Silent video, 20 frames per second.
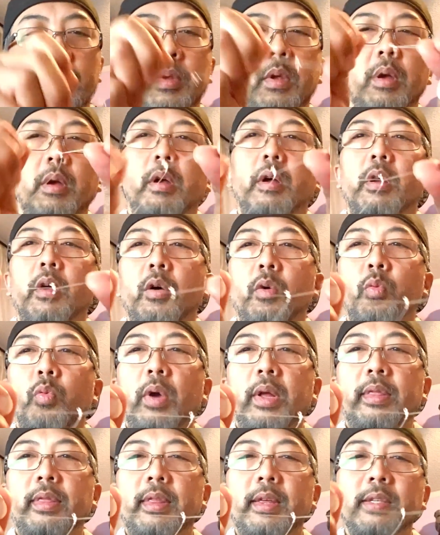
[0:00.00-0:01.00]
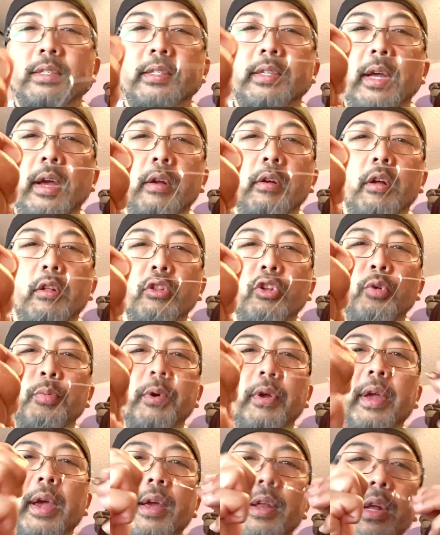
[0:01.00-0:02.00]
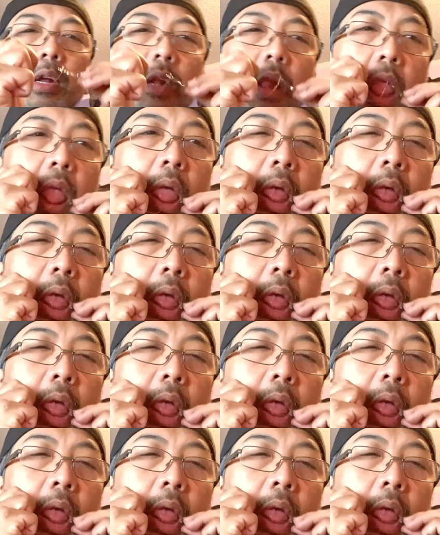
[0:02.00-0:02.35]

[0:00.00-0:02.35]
I'll wet this down, I'll lubricate it.